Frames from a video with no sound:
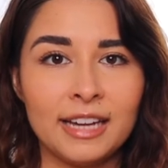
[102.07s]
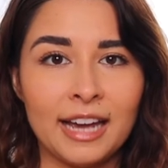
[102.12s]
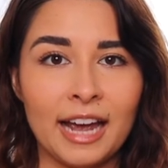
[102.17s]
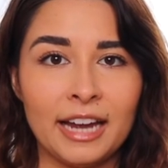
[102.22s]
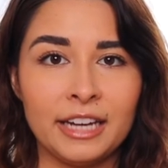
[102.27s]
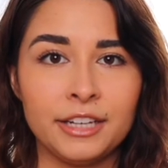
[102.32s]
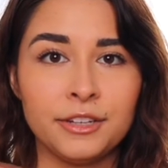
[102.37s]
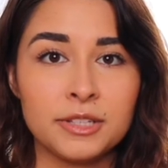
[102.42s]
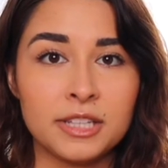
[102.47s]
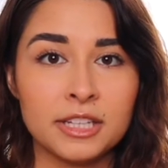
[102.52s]

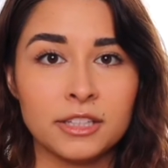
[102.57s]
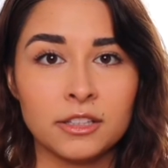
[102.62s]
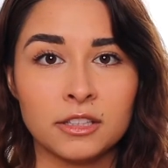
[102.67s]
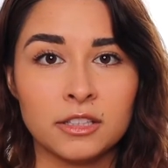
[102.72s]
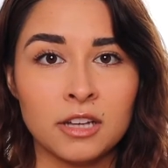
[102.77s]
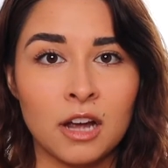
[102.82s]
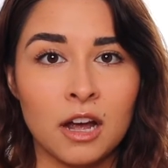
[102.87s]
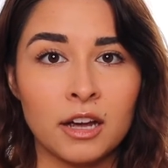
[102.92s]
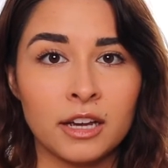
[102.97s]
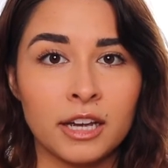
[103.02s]
And using the
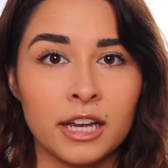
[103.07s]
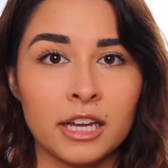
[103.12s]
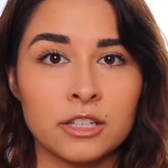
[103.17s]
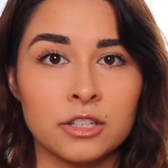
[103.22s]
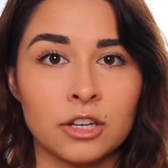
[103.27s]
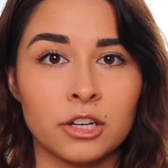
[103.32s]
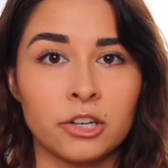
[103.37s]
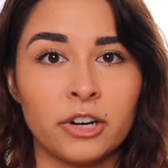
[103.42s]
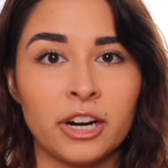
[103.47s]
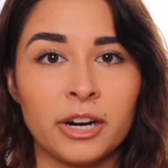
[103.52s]
tongue
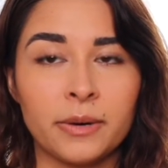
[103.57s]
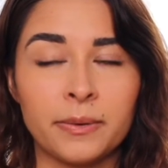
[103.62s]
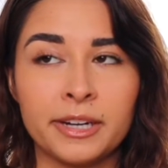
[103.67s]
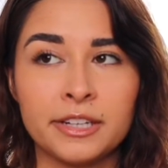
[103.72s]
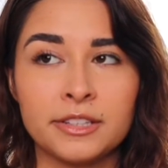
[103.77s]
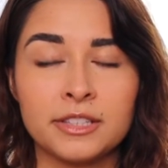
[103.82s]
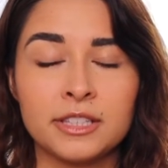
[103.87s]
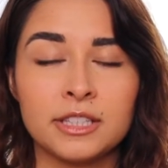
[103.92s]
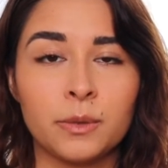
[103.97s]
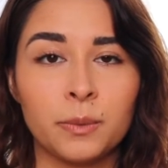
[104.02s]
is a great
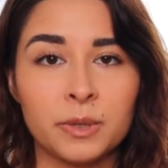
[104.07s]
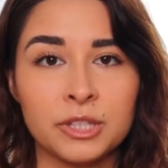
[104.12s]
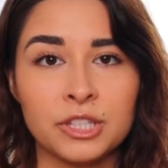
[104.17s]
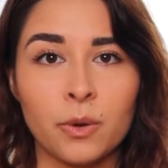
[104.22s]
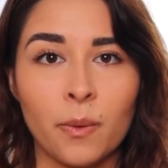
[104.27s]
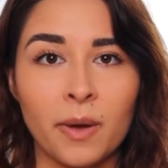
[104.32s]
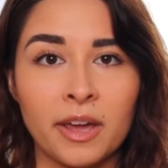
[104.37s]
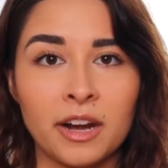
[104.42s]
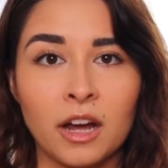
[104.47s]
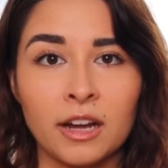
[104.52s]
way to see what's
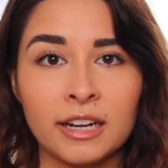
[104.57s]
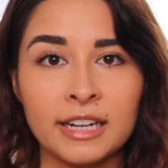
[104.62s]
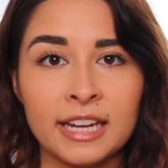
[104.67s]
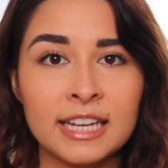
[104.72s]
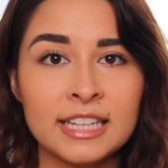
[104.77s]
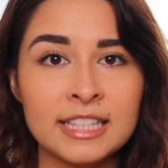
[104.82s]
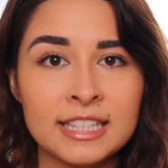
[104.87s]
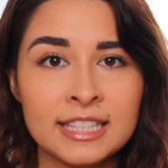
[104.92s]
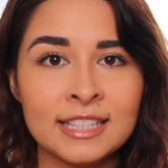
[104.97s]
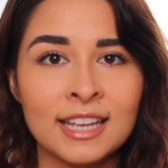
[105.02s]
going on
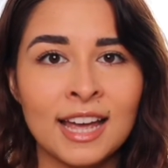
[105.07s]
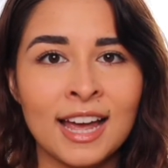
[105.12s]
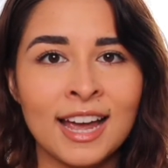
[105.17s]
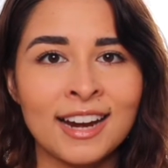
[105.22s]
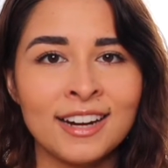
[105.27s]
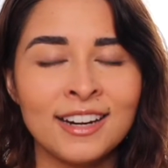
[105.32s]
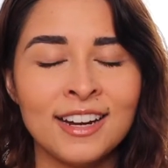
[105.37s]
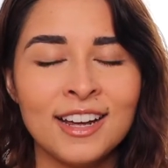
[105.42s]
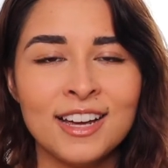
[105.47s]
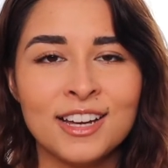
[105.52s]

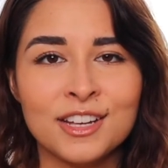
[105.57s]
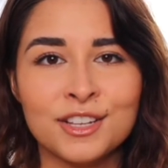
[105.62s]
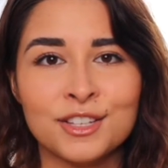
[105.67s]
inside.